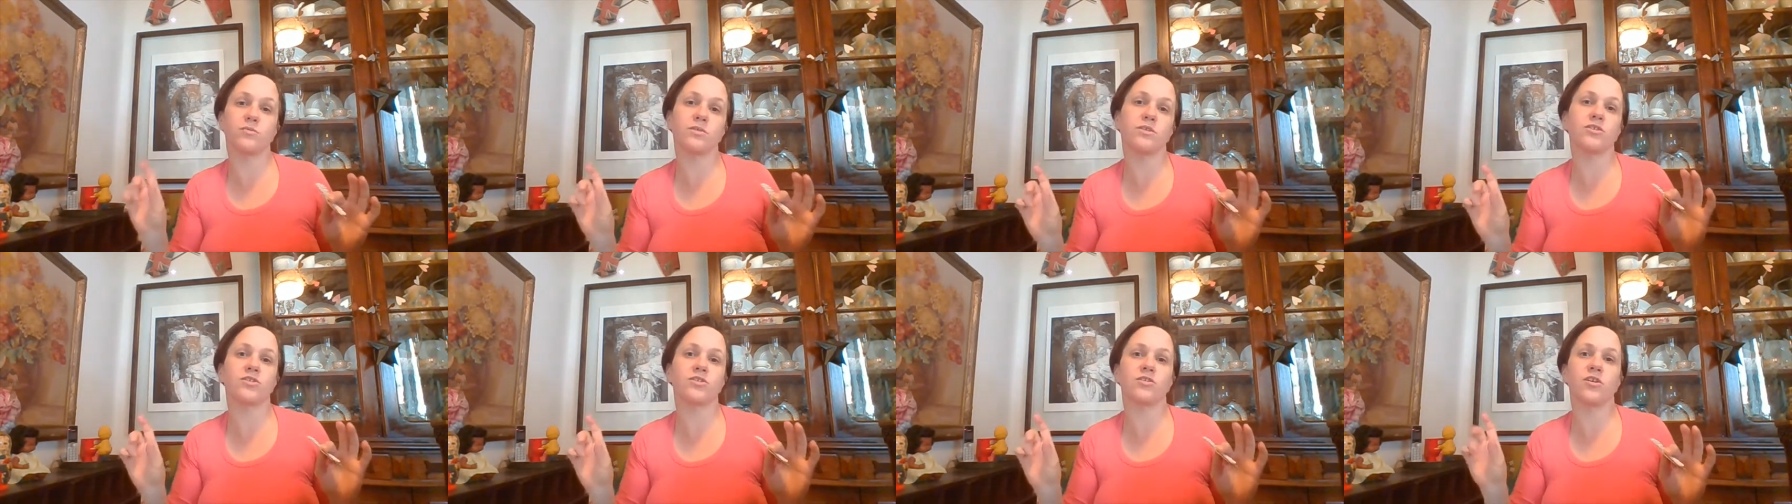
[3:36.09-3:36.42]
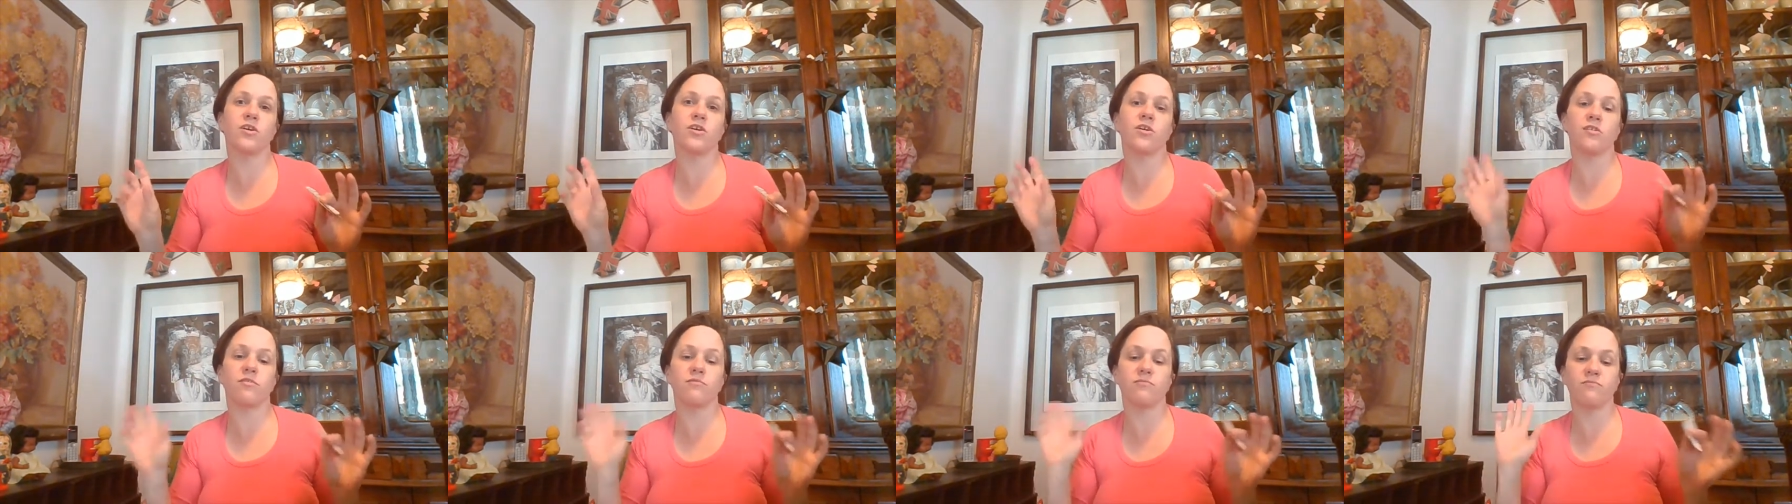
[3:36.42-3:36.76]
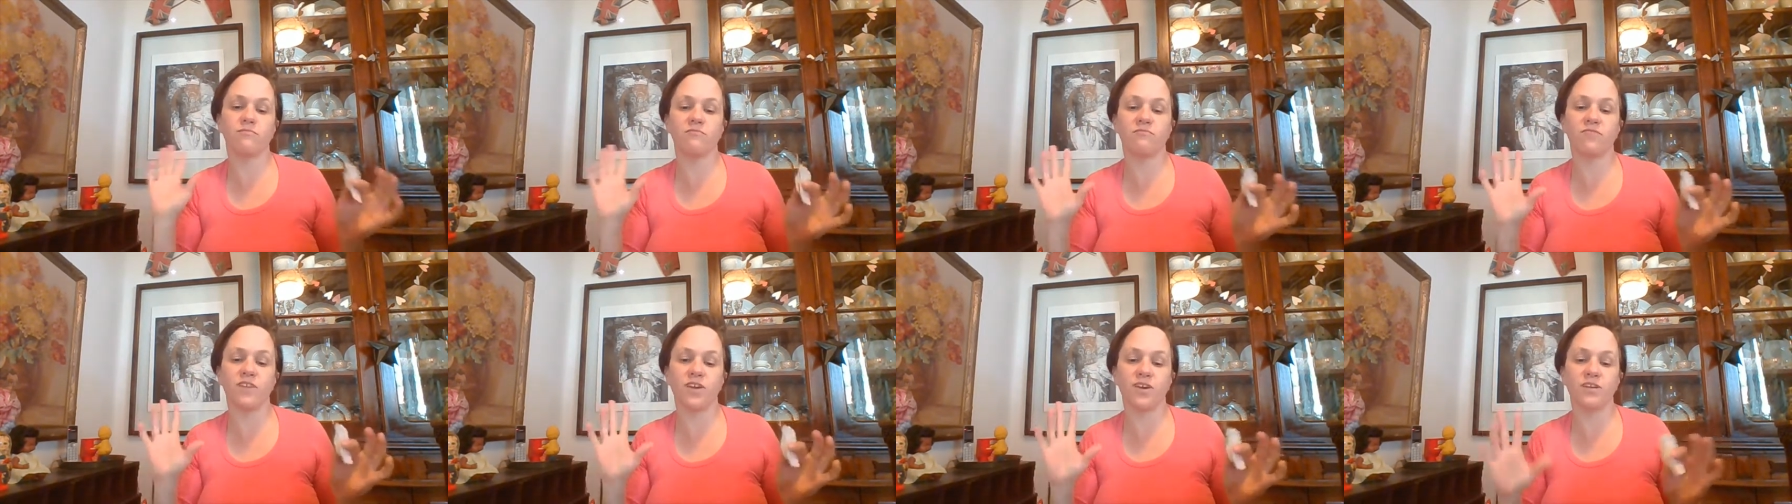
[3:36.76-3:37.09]
which are
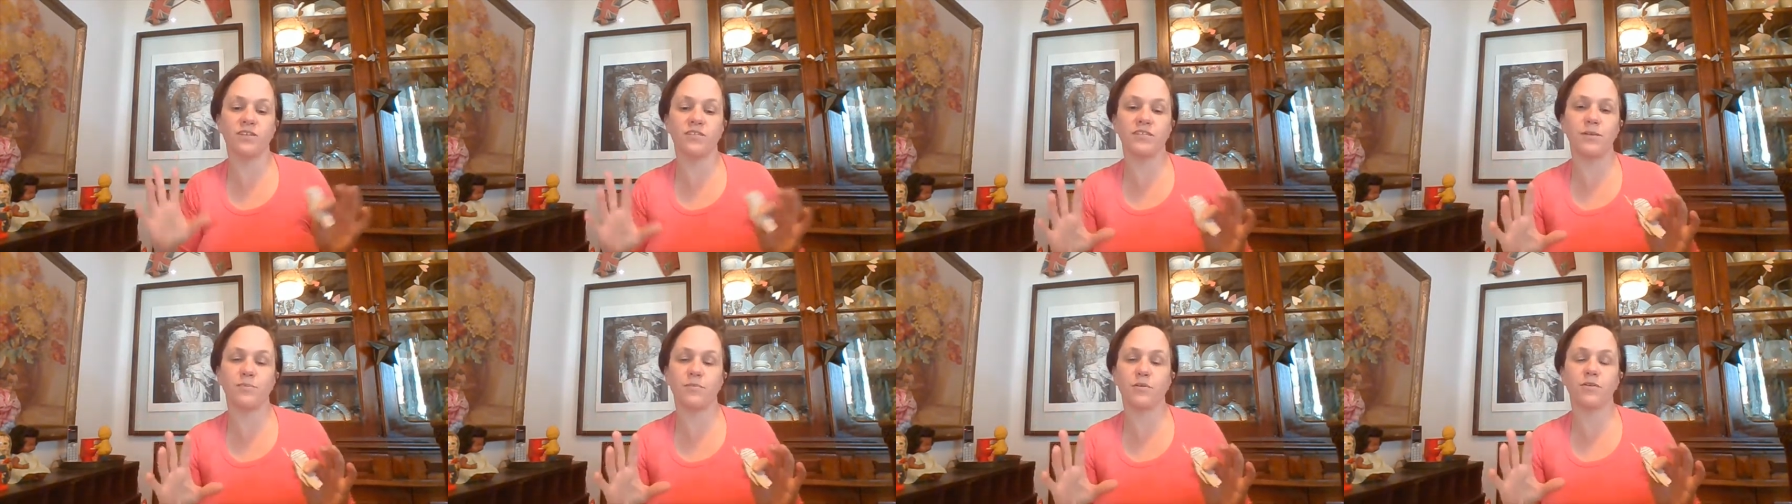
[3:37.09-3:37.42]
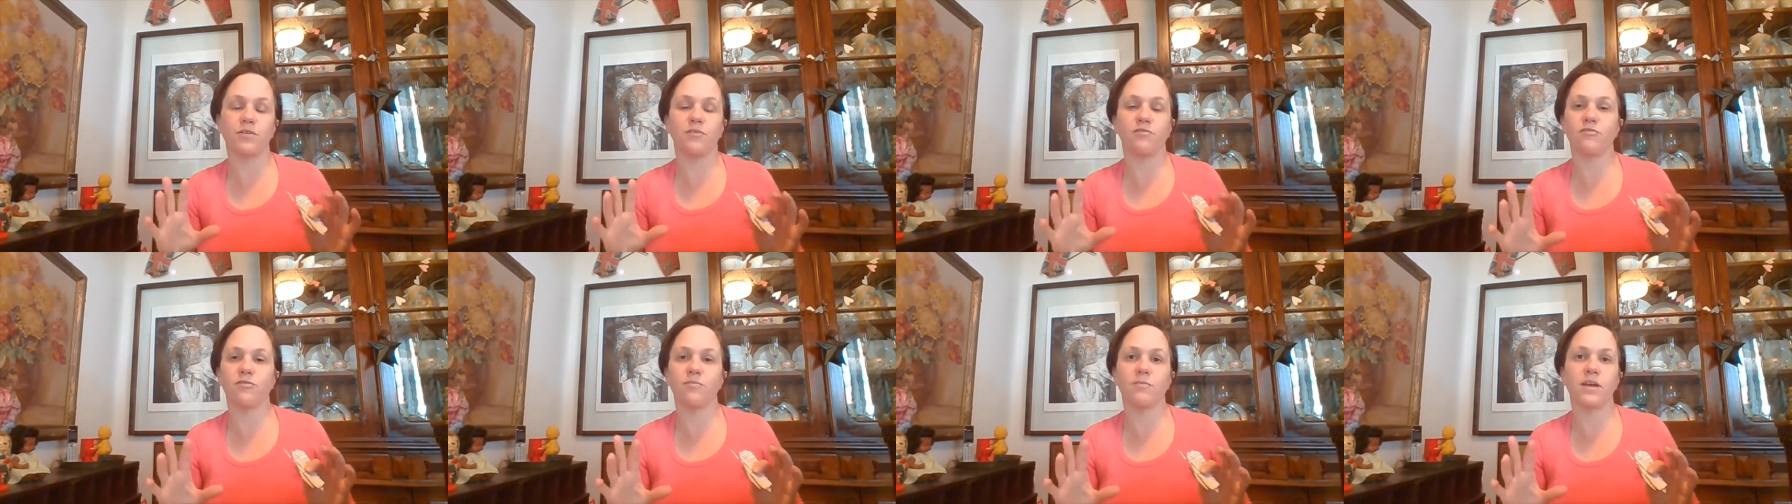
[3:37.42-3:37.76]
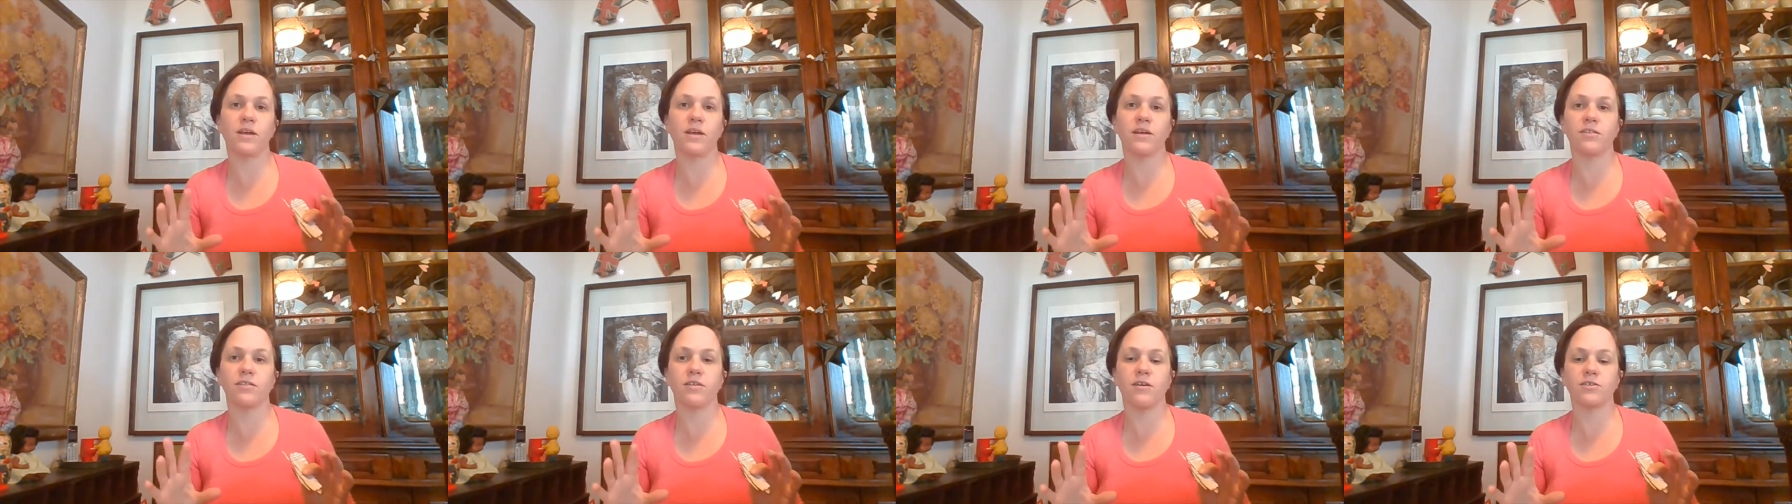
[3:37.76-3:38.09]
very typical for my
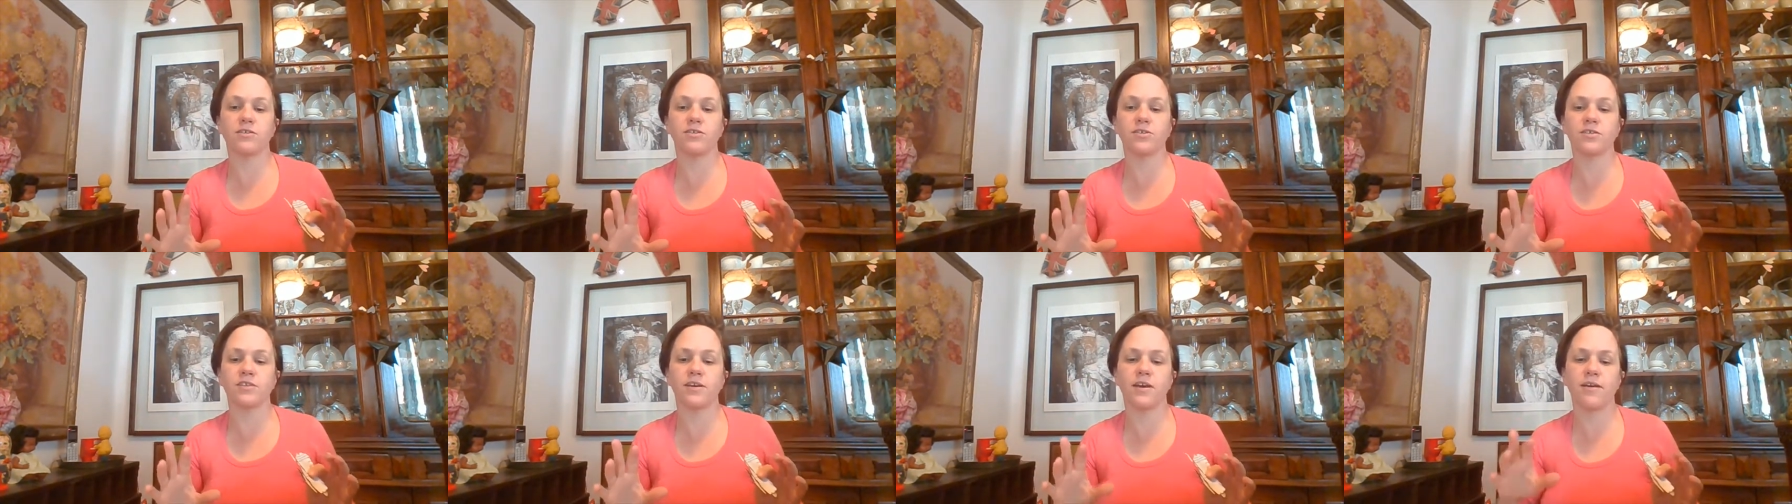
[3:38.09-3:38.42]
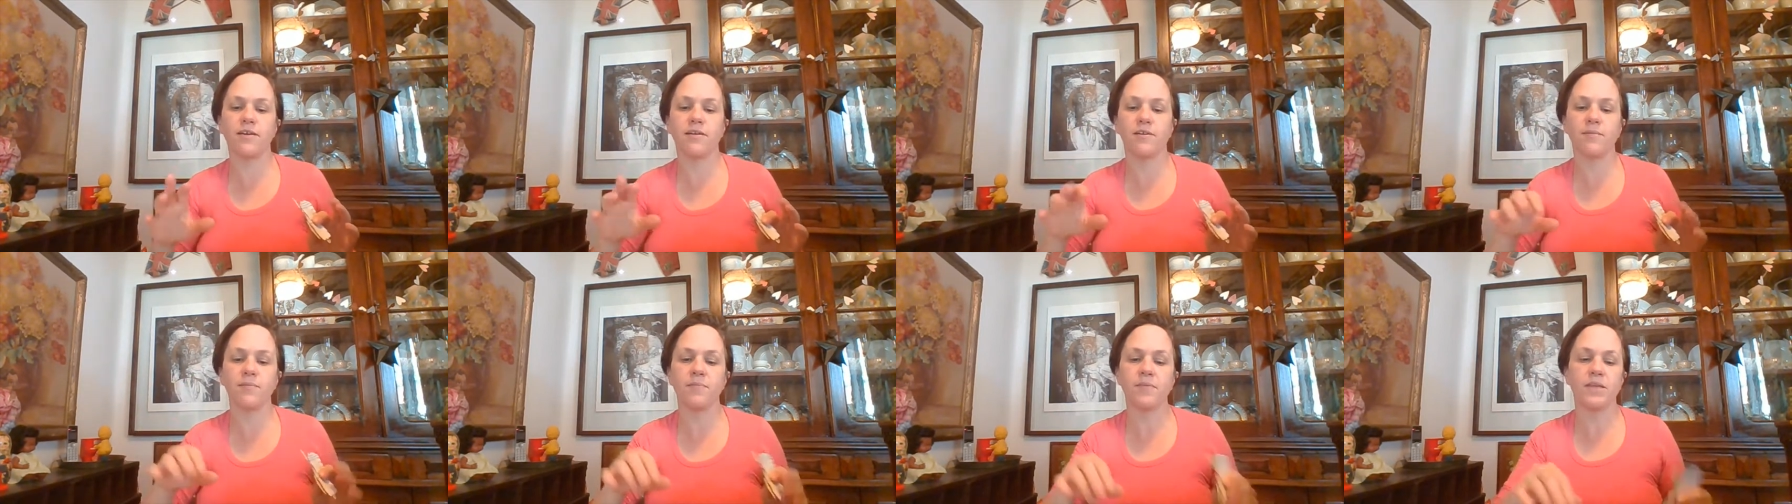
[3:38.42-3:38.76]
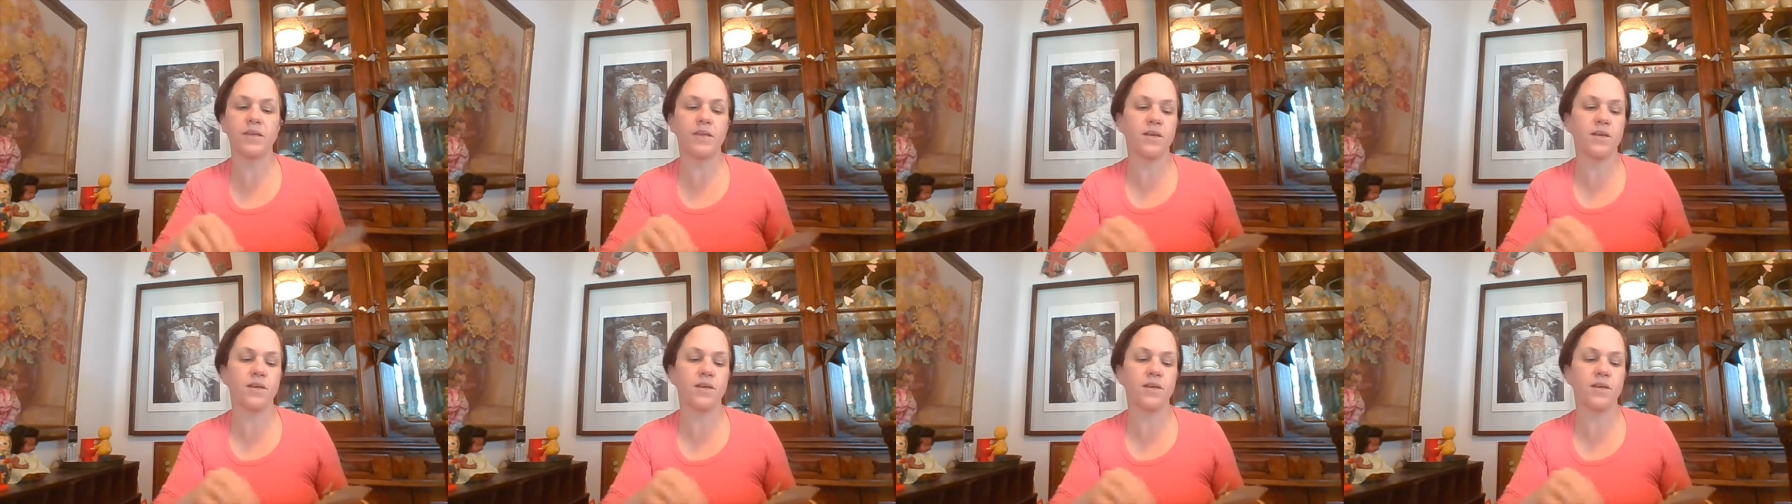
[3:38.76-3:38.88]
collage style.